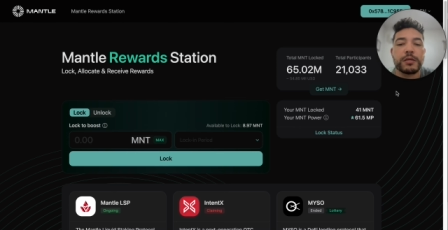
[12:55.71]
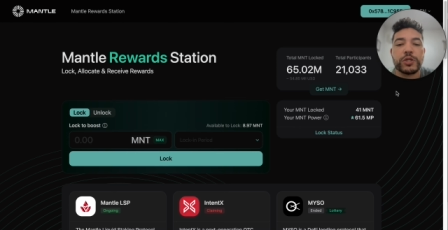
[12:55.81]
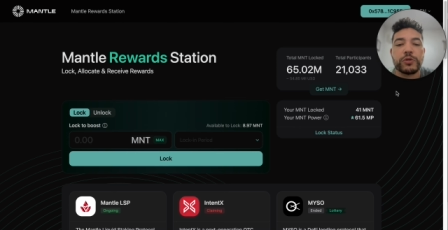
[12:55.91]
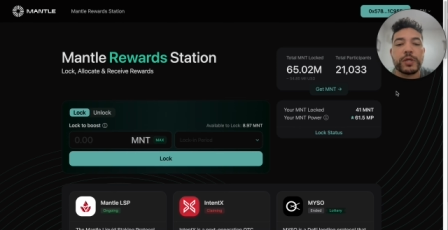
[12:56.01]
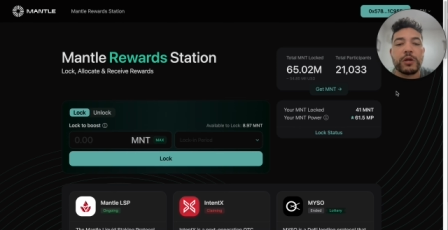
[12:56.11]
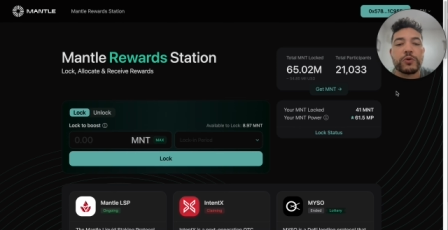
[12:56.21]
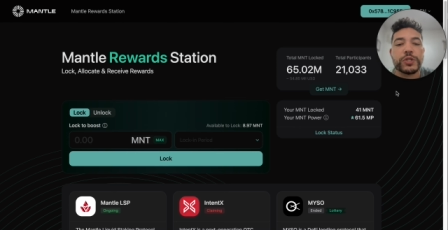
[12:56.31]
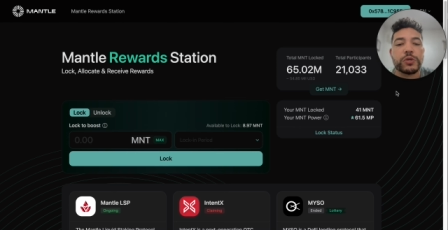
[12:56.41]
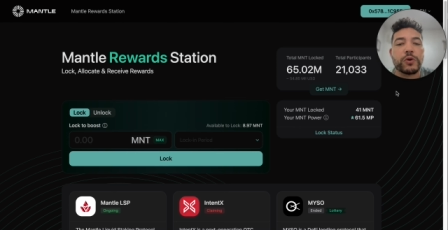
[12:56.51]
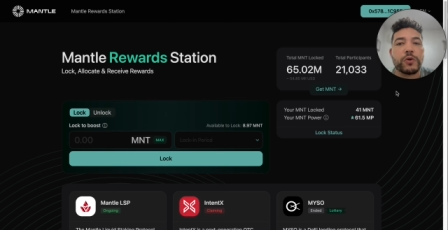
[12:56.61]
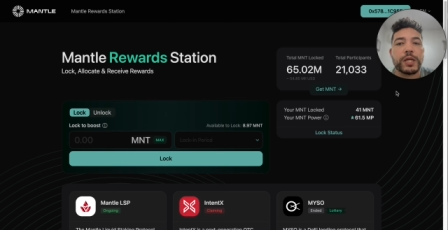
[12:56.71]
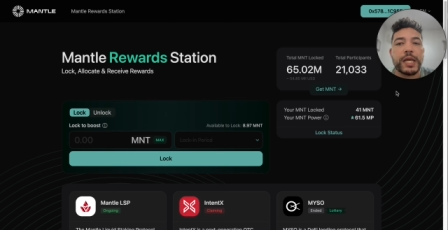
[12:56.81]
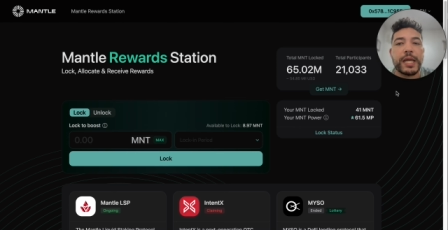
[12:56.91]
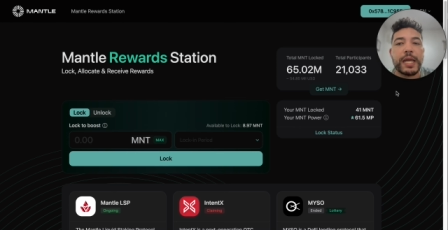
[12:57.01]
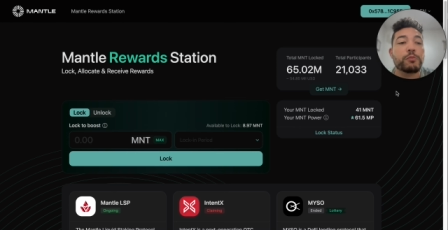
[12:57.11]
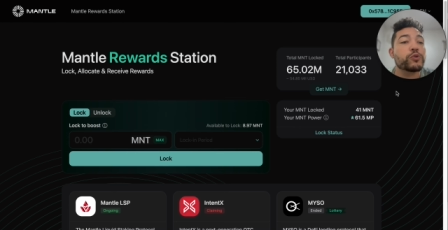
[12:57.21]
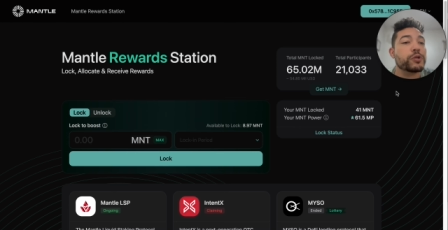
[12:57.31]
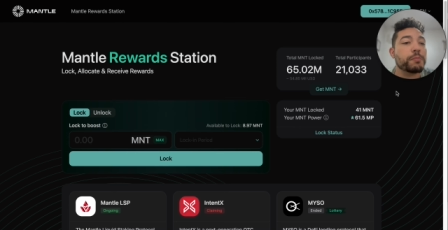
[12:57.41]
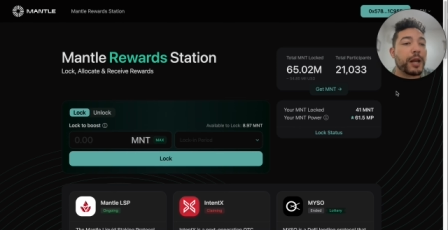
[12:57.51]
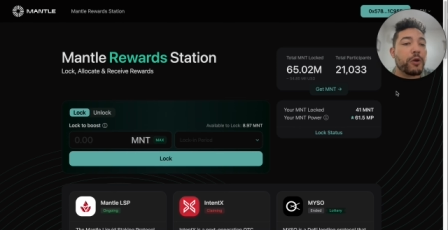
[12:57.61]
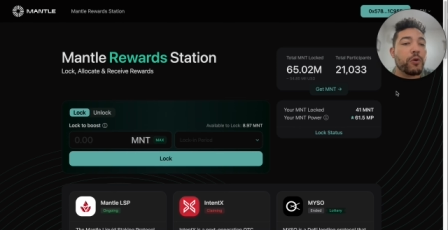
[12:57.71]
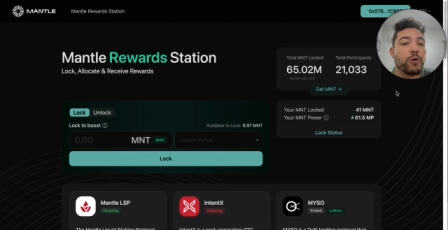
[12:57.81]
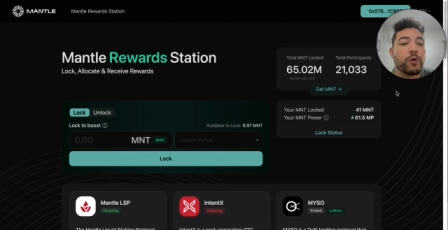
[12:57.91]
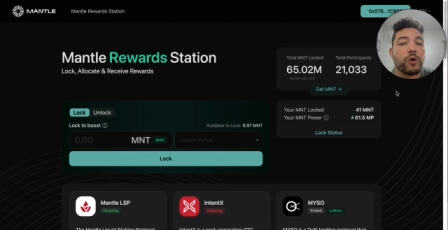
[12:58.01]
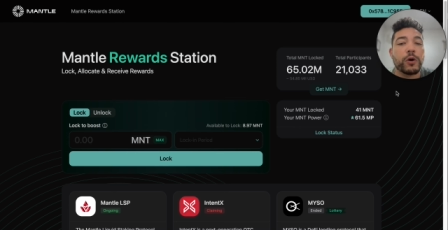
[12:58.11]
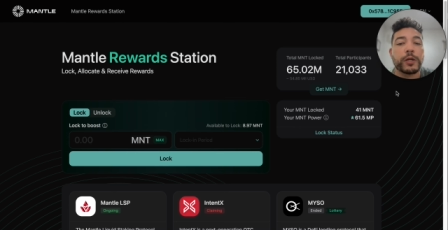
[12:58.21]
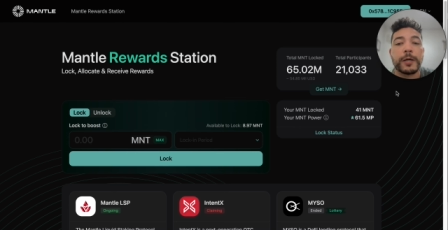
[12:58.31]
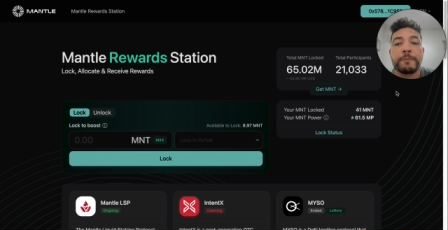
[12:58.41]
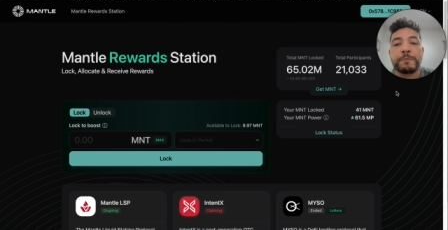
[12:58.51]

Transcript: so you can also earn a, a multiplier on